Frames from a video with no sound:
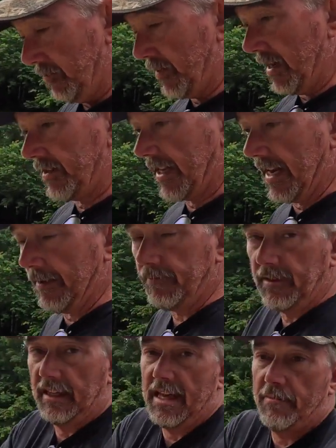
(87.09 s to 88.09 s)

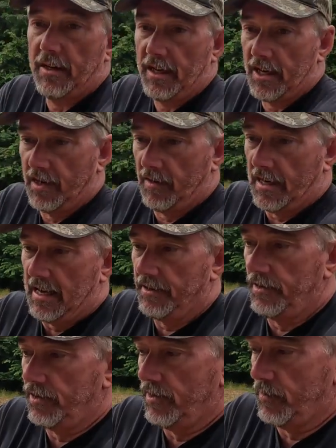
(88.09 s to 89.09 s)
Browntop, let me know. I'll
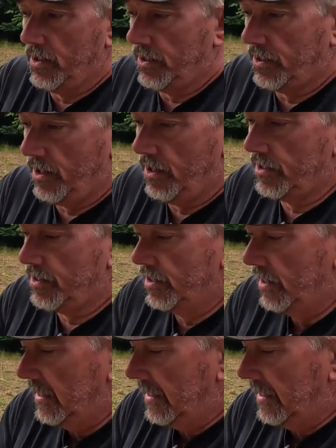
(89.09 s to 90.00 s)
do some research.